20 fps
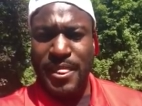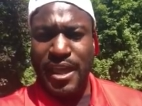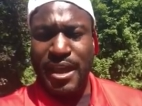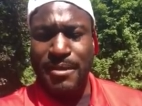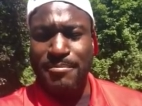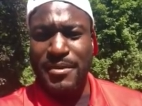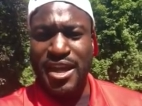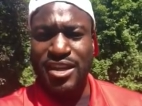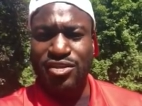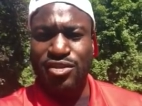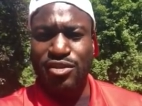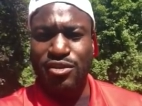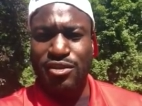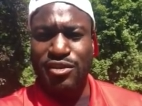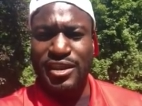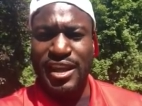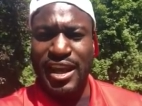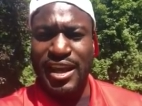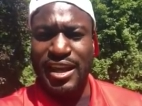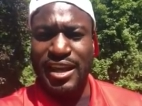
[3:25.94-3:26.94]
and make
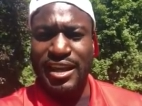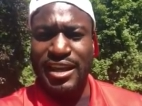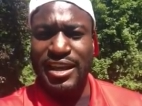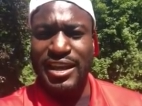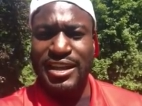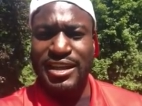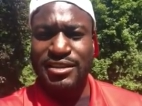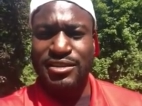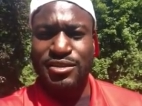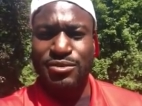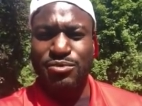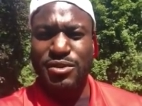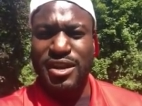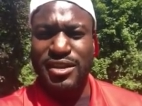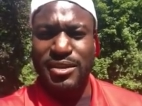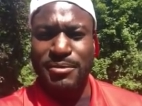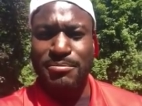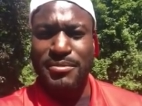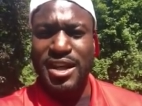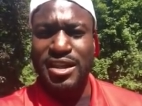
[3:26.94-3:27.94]
sure that he's
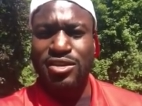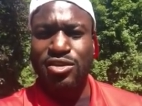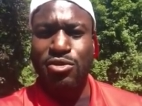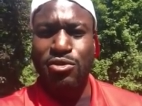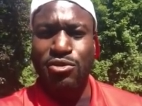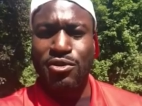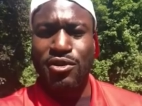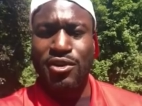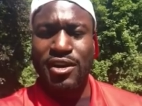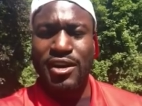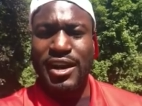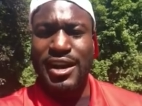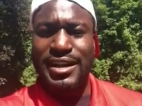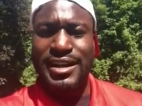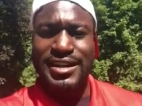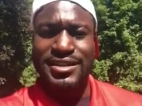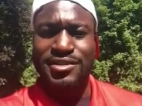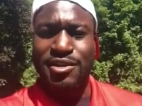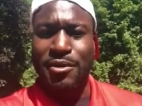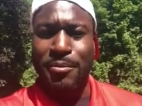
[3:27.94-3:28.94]
with a mentor
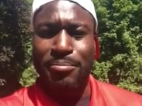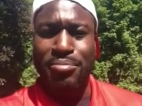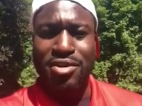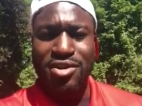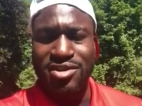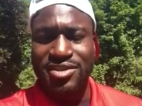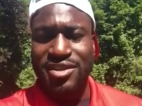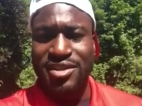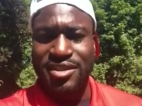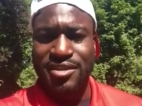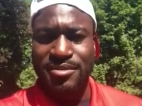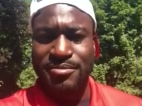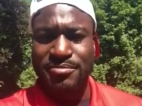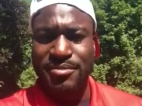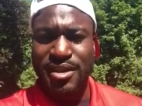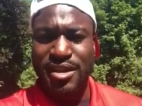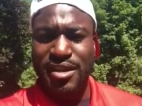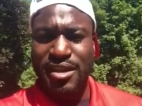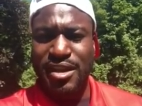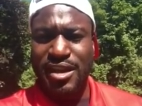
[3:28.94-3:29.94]
that's going to push him
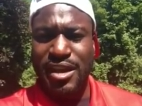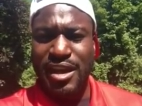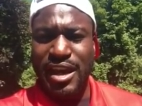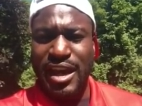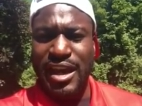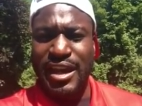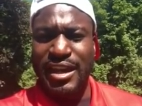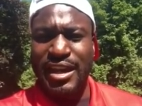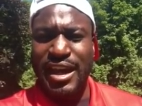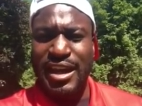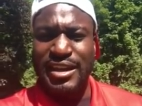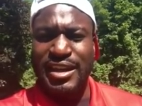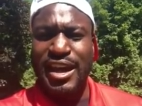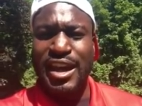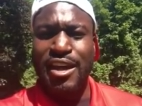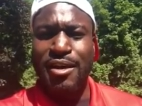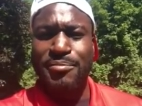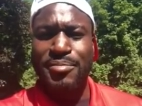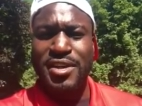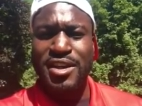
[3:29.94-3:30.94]
and
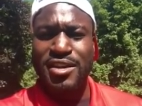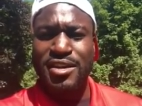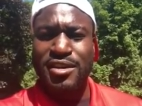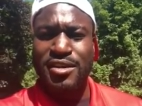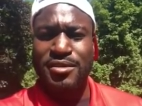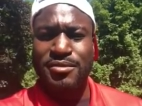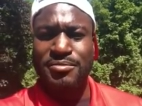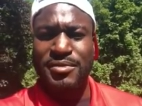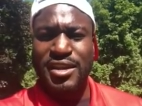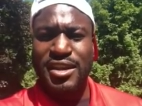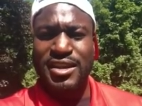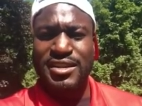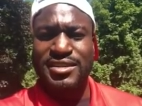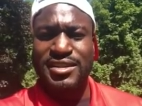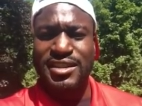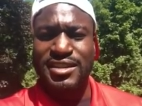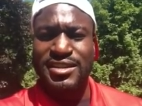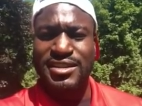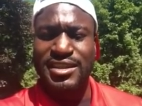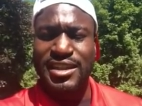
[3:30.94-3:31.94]
help him
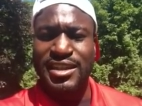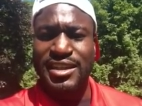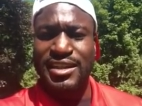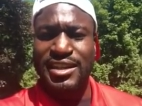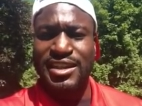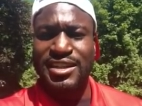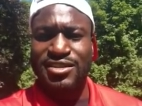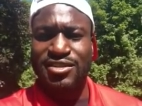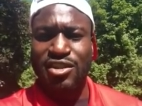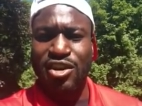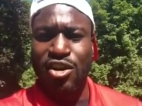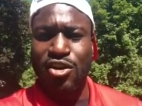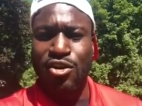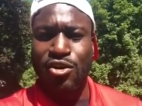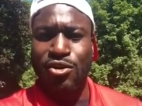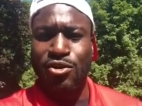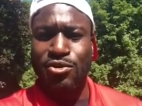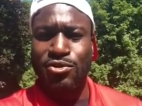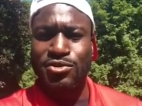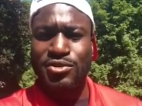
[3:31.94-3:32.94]
succeed his
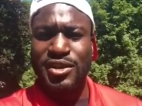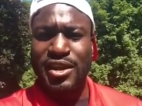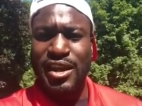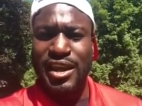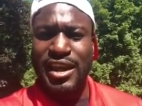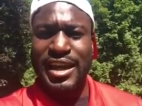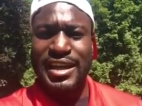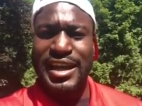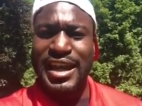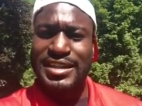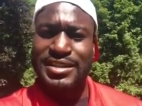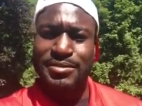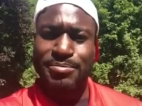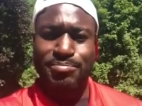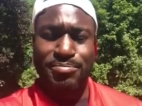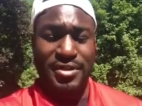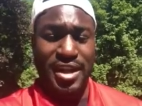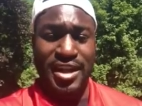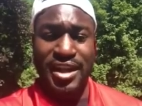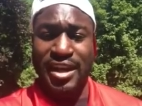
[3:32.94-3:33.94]
goals, and that's
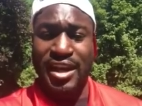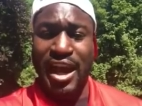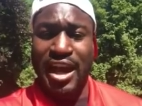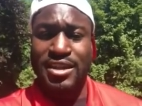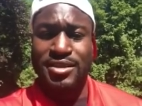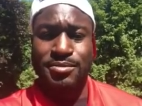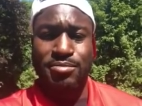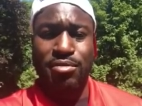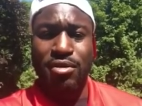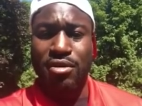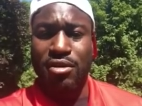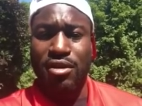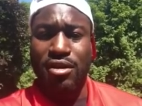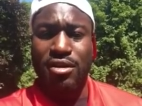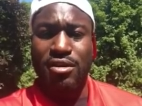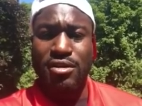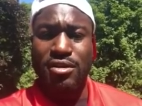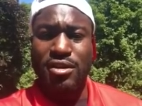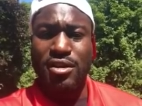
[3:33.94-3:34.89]
playing college ball.